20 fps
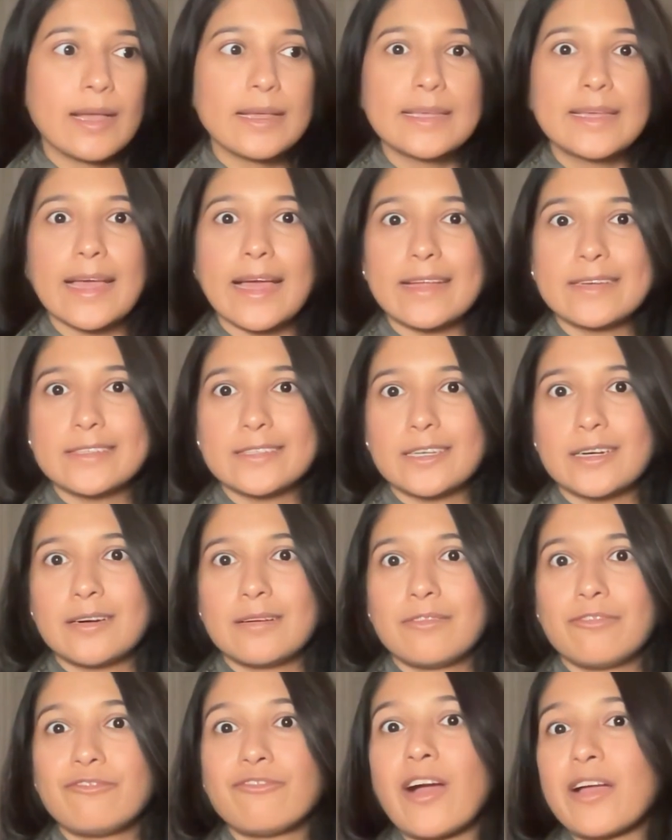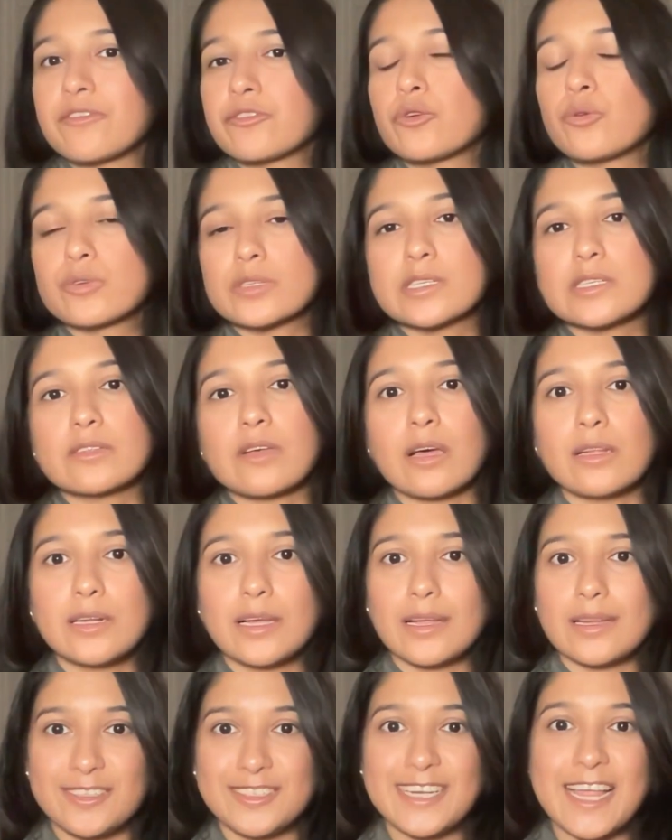get 5 courses on
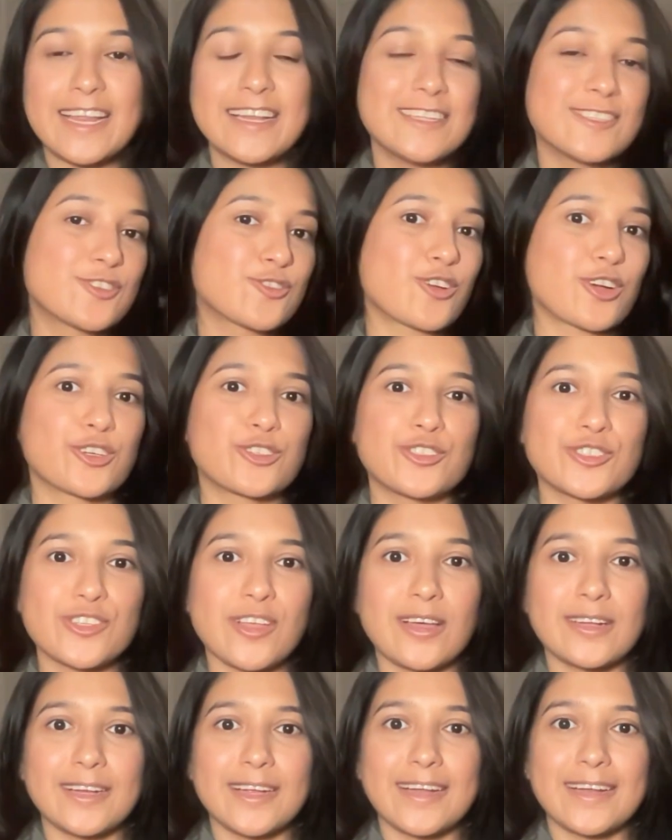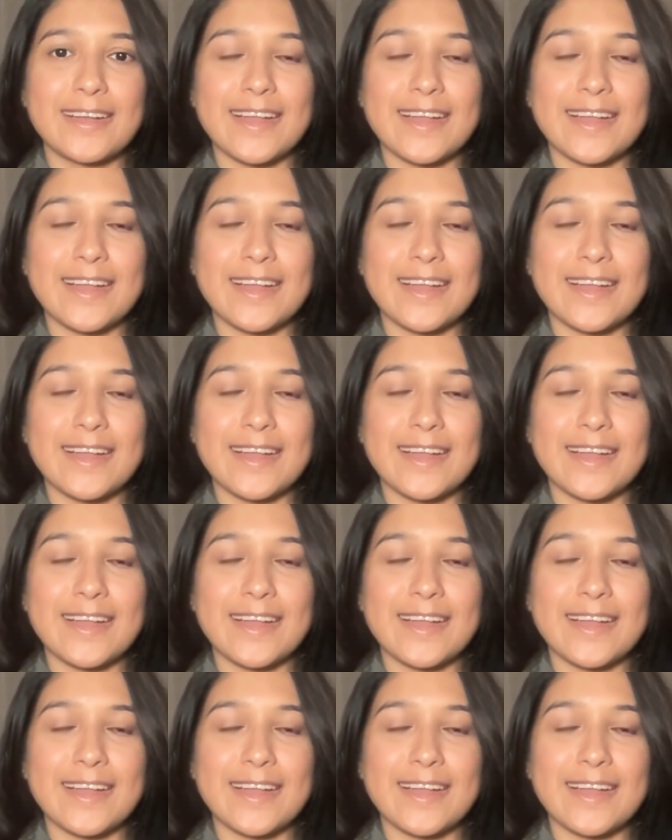it, 10 instructors on it.